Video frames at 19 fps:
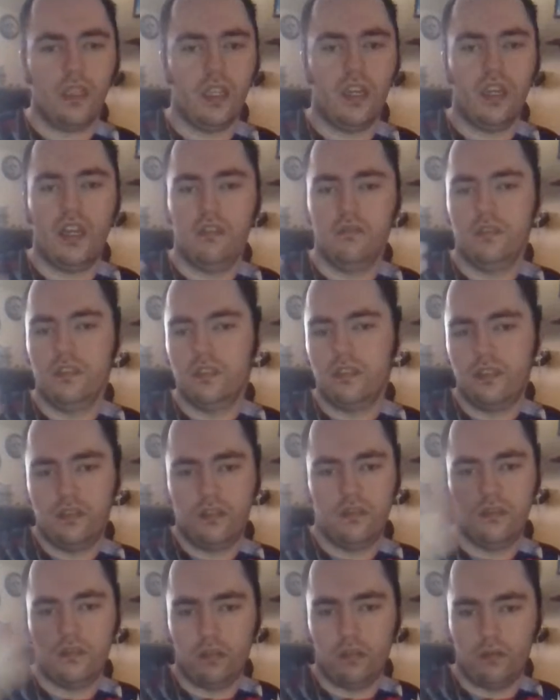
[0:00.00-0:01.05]
Now I
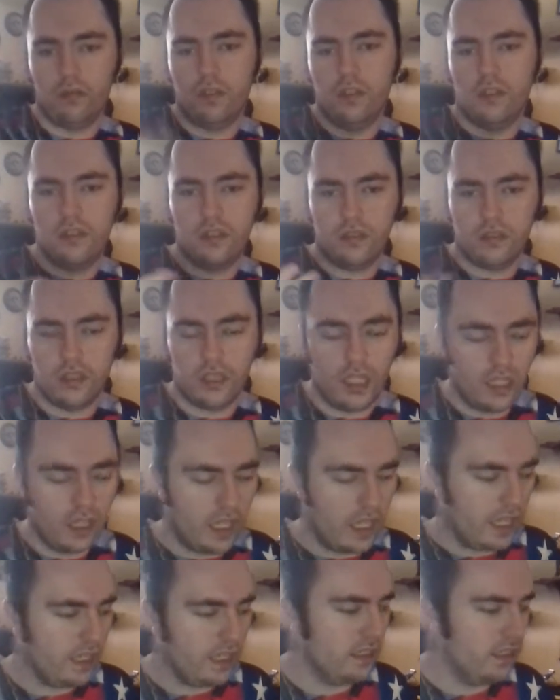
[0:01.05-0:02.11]
was told to
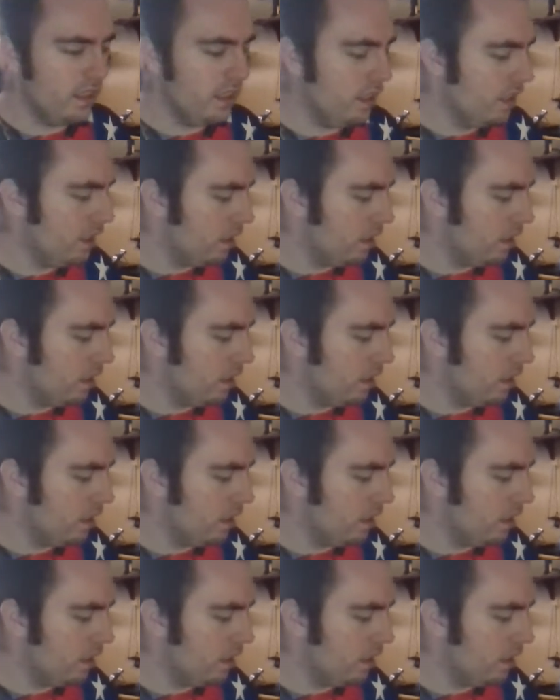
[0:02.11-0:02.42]
say that.